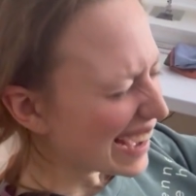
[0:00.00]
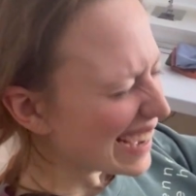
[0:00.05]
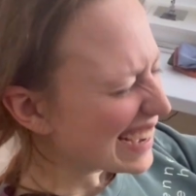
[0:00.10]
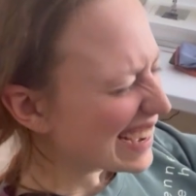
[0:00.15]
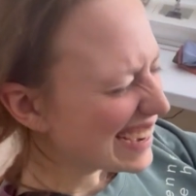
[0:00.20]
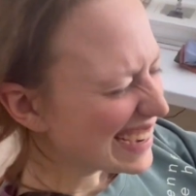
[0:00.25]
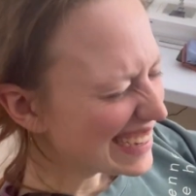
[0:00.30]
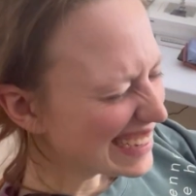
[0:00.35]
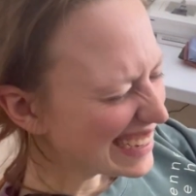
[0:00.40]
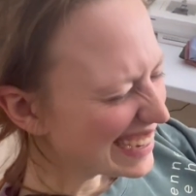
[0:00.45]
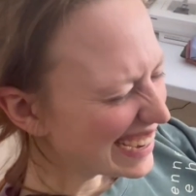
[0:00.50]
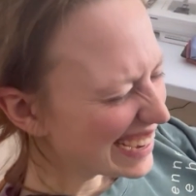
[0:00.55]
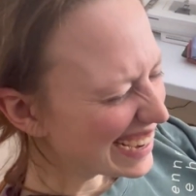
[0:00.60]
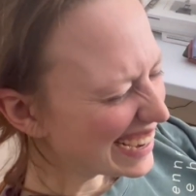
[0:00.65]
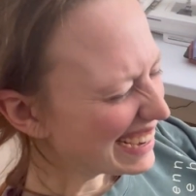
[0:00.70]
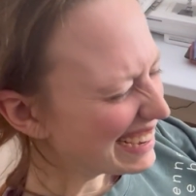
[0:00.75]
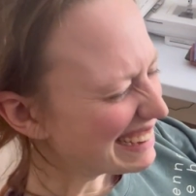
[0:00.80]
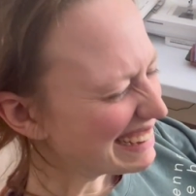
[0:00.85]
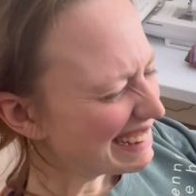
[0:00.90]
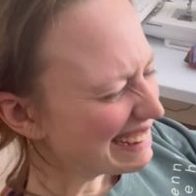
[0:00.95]
Don't
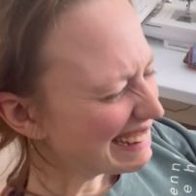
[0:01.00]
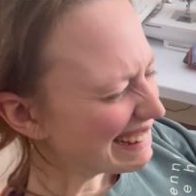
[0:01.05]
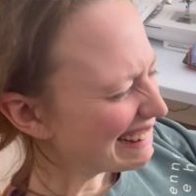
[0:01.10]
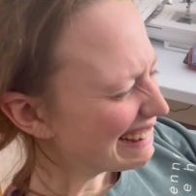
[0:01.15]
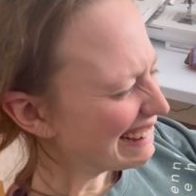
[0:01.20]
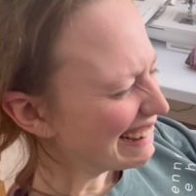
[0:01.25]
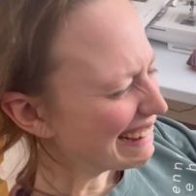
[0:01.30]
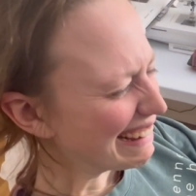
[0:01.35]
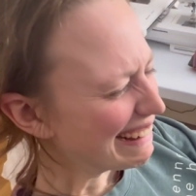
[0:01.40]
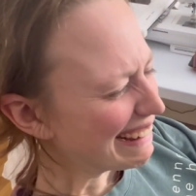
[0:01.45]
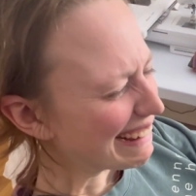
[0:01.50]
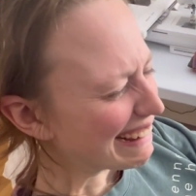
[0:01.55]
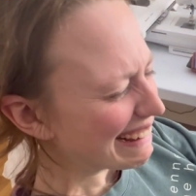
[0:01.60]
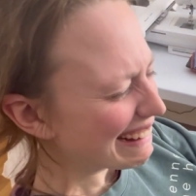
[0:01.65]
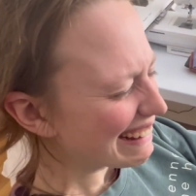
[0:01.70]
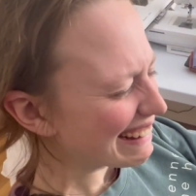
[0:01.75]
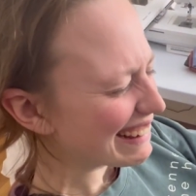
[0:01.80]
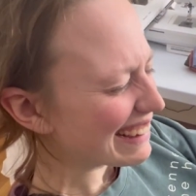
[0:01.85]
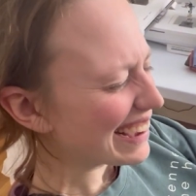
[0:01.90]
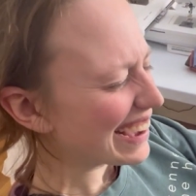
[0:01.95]
look.
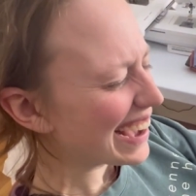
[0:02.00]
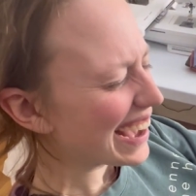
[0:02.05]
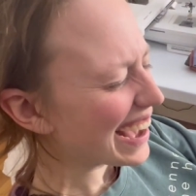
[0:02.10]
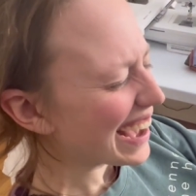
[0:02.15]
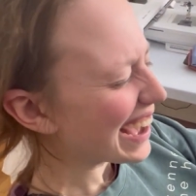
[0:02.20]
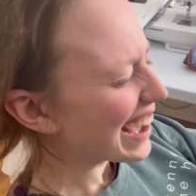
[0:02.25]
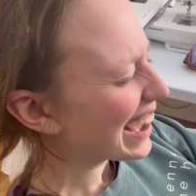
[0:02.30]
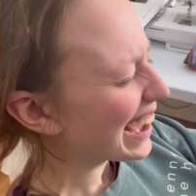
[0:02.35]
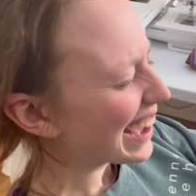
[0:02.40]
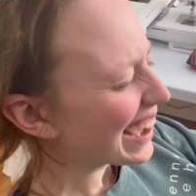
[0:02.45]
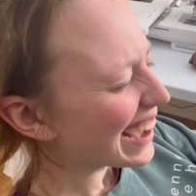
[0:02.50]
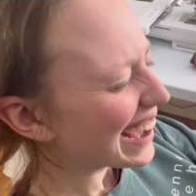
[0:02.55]
Don't cheat.